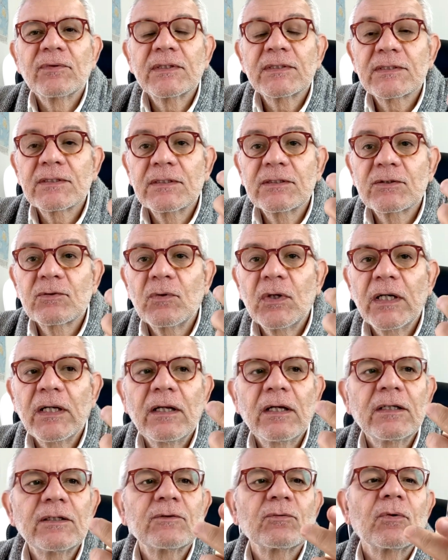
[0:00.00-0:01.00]
It's quite a
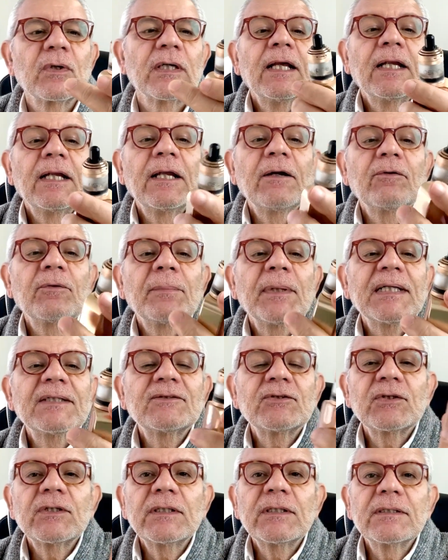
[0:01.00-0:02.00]
light one. Now the
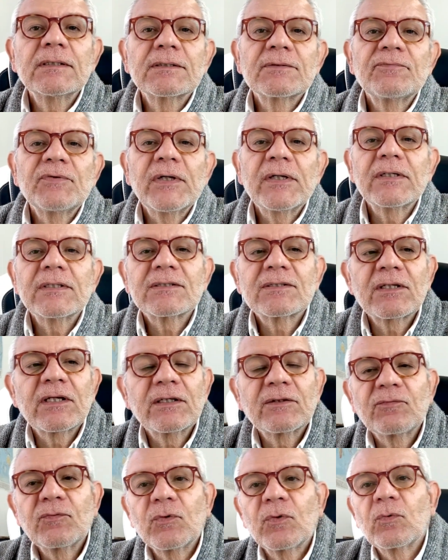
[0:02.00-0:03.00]
battery is a fairly
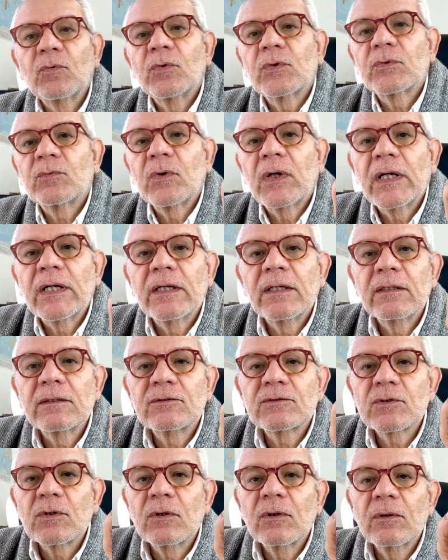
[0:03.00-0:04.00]
straightforward one.
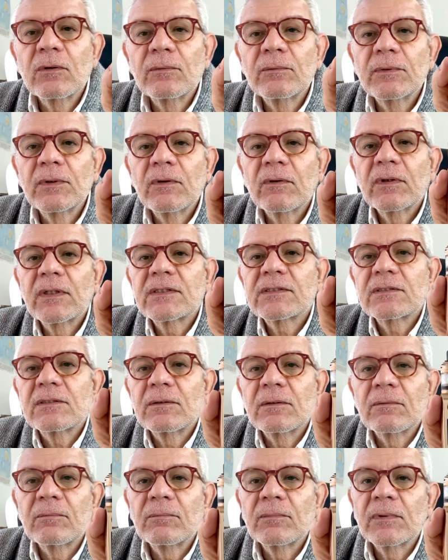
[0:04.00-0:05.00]
So that's
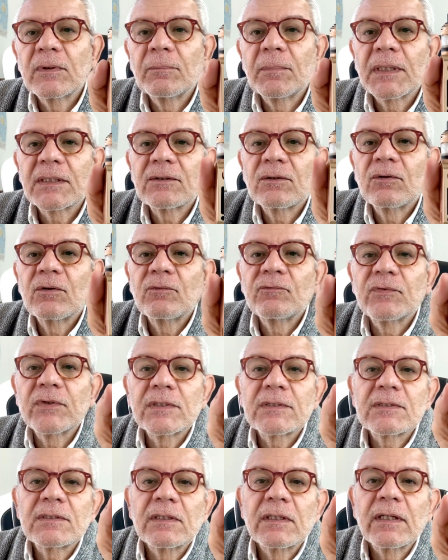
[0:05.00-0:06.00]
the button
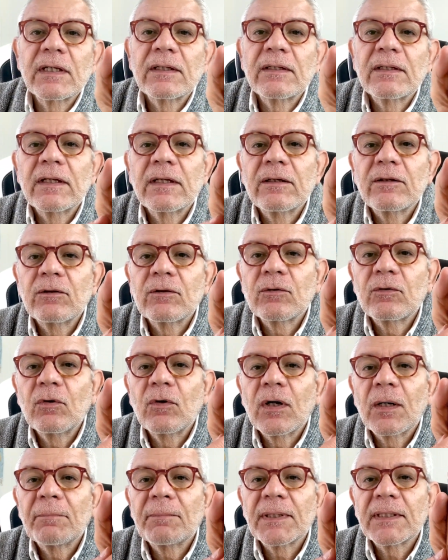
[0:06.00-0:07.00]
obviously, and then you go
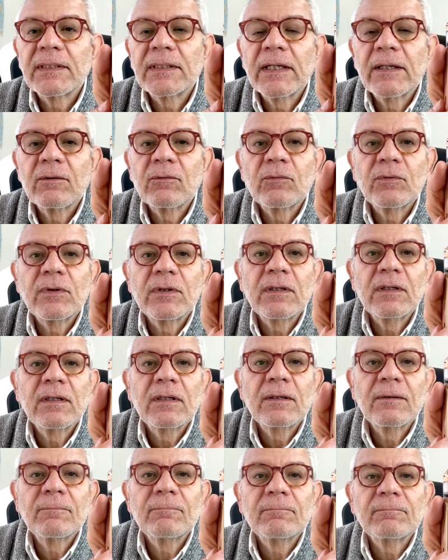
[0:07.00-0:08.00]
up and down with
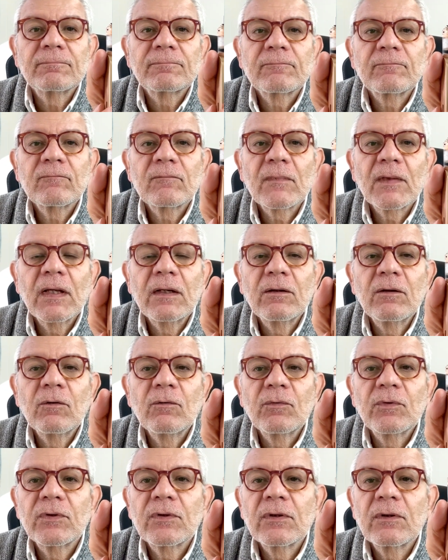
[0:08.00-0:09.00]
the
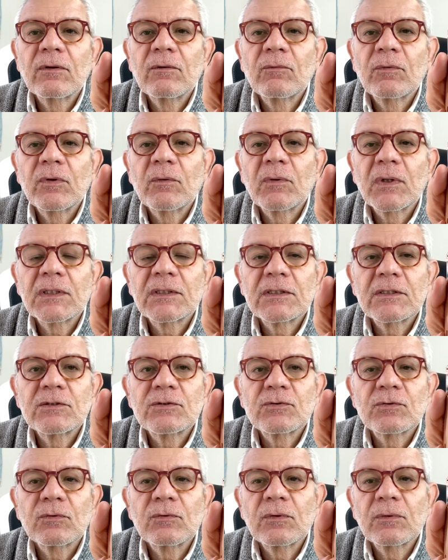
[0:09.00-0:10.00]
with the
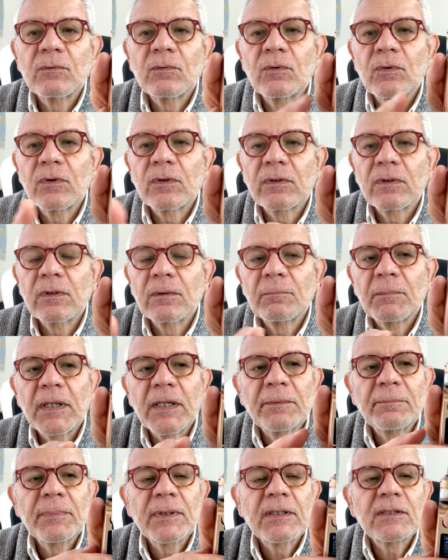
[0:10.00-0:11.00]
wattage or
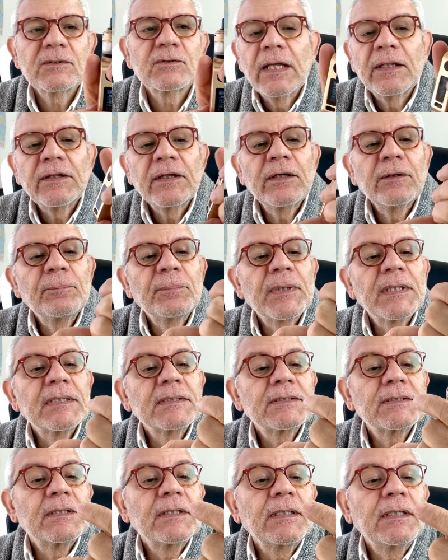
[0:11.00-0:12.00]
bypass, and then you
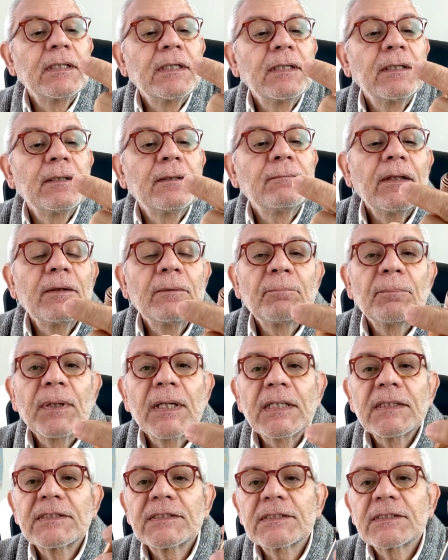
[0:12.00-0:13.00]
press the
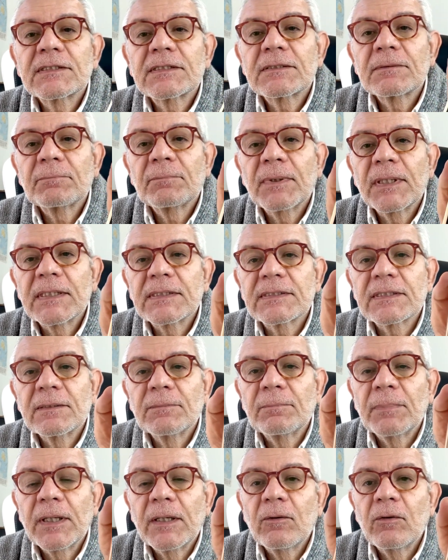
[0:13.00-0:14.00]
plus
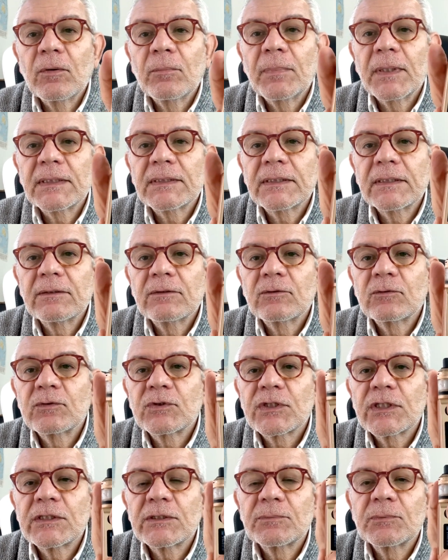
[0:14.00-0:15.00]
and power button to
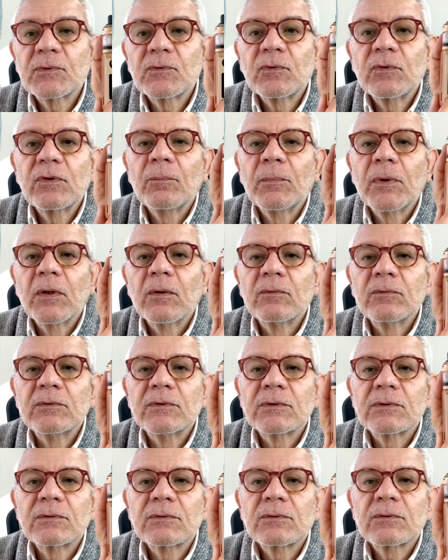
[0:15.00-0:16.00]
change between the modes.
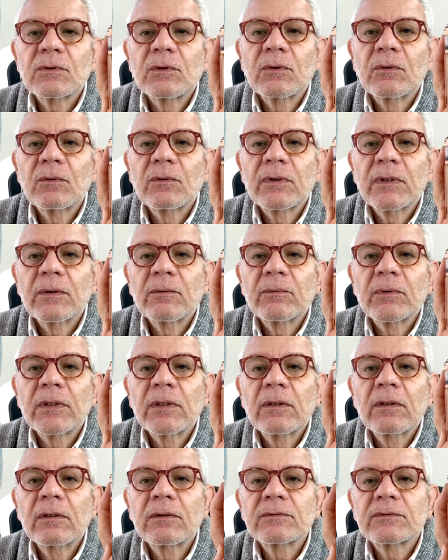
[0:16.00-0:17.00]
So there we
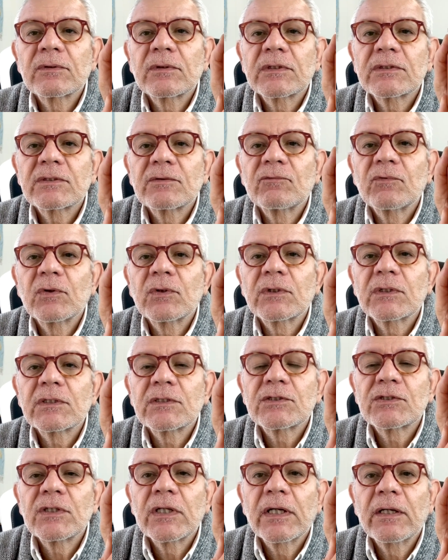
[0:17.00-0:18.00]
are. So that's the
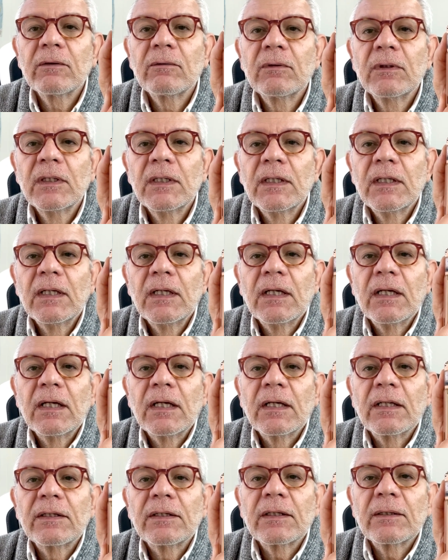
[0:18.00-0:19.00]
voltage now,
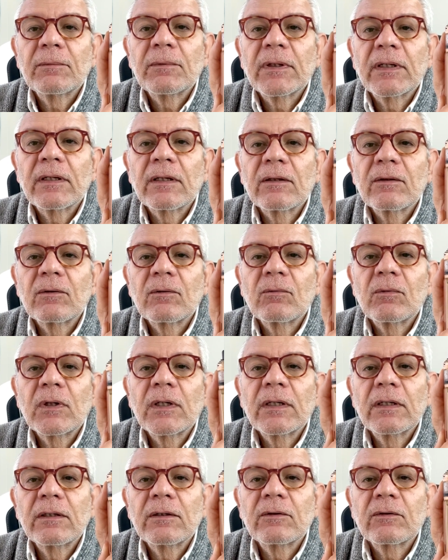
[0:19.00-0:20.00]
and then another
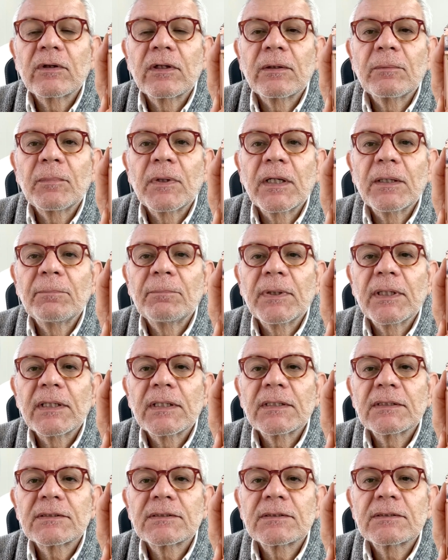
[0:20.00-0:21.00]
one. You get the
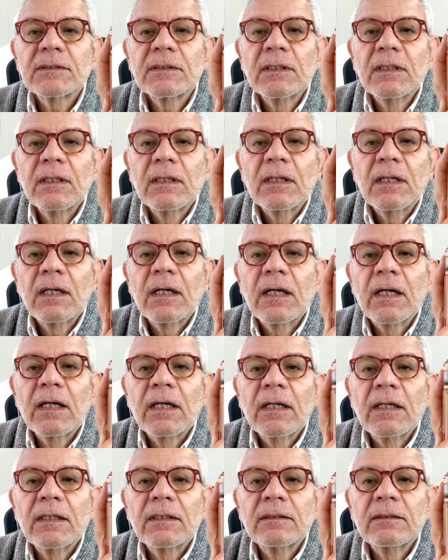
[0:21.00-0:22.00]
bypass,
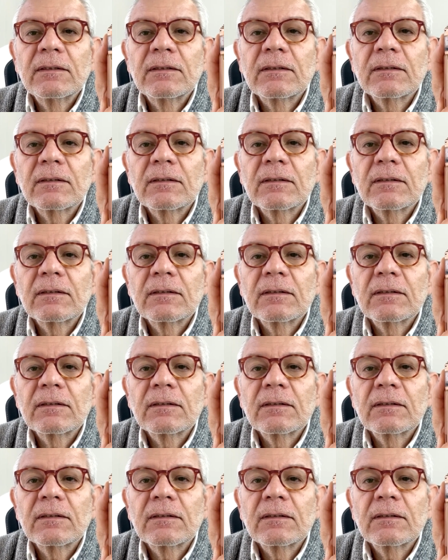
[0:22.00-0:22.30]
and